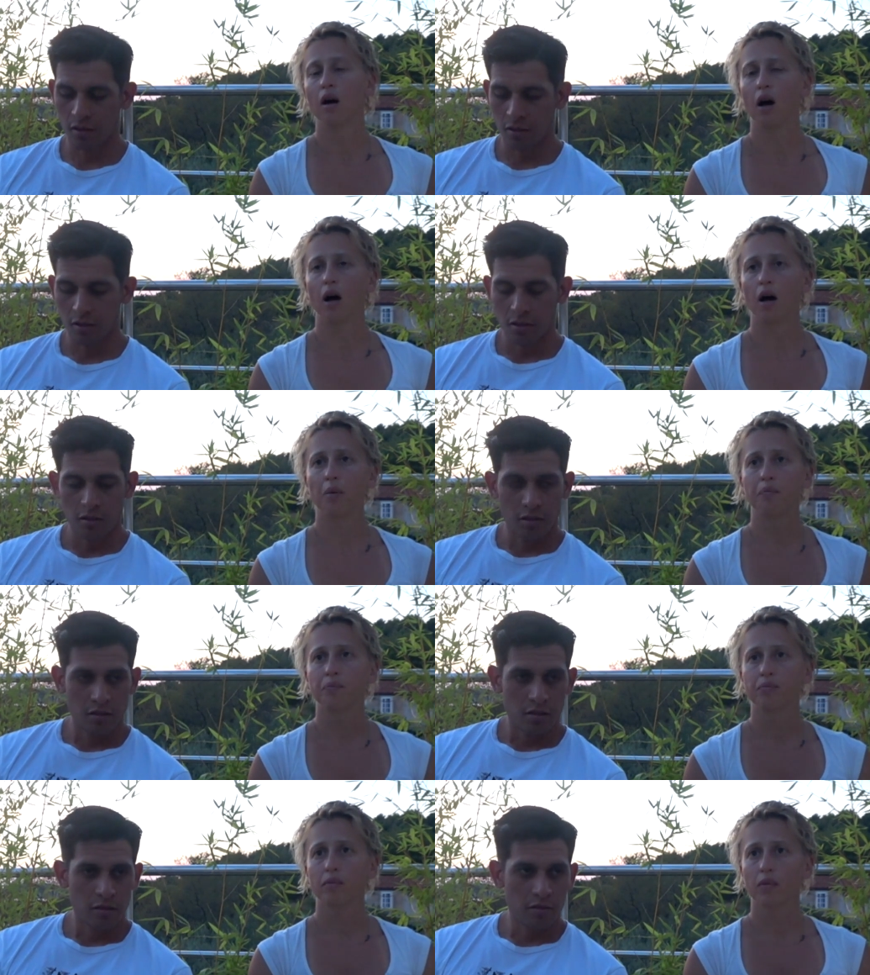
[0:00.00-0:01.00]

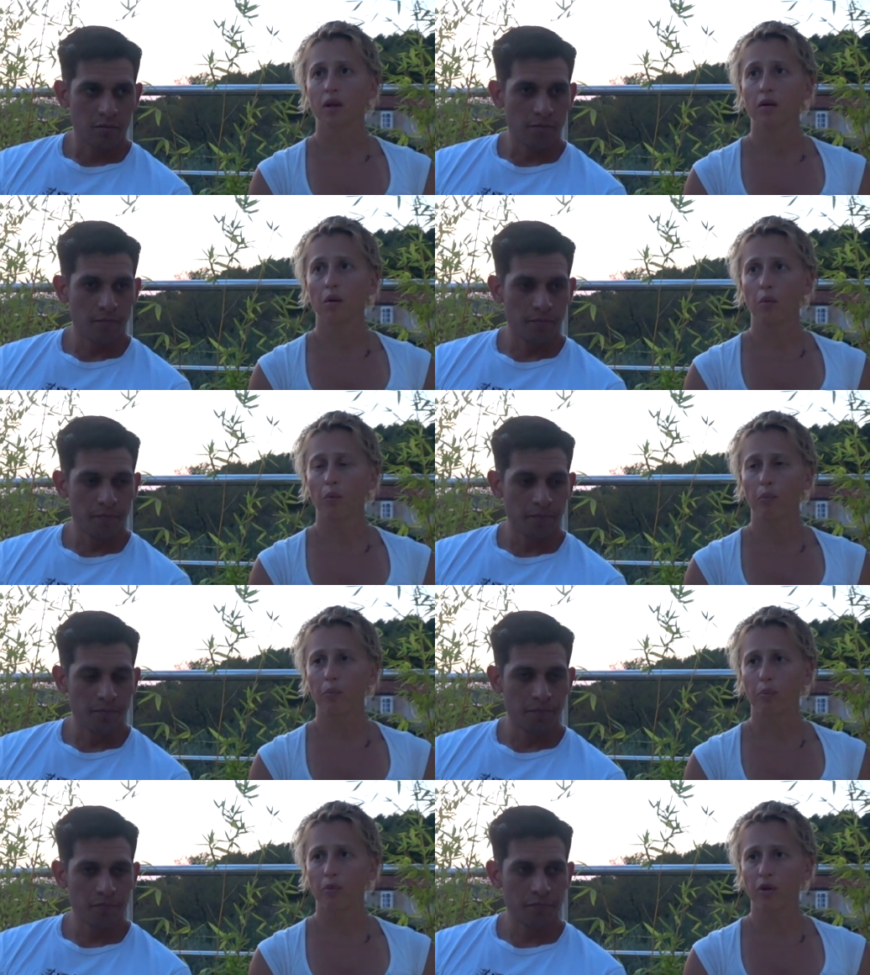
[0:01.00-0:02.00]
Speaker 1: Um,
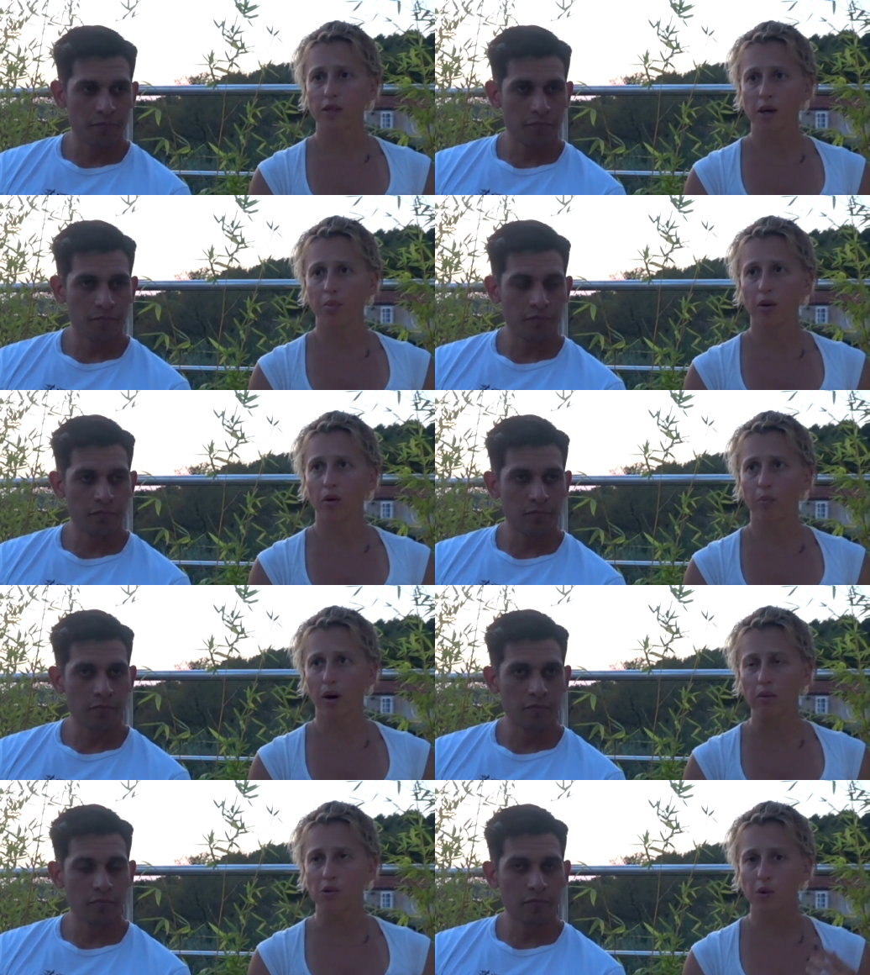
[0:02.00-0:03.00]
for example, problems